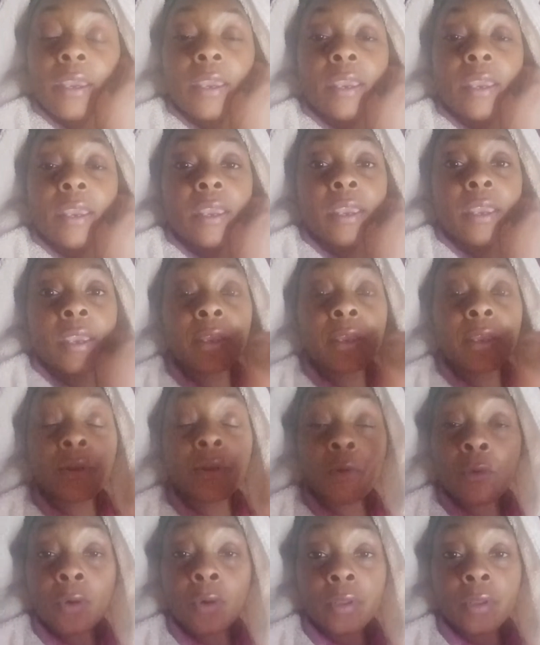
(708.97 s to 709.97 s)
and
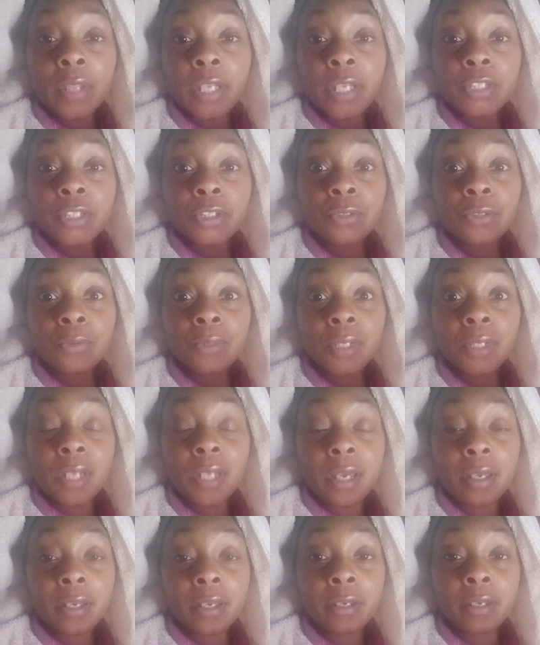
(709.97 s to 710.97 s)
or that you
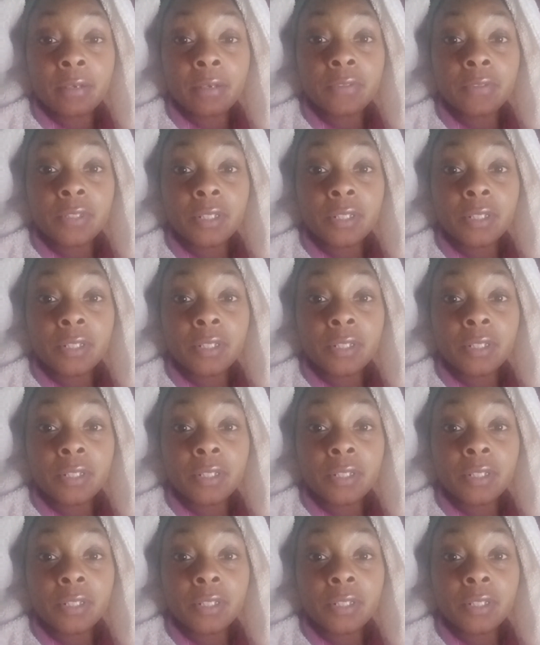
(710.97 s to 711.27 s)
loved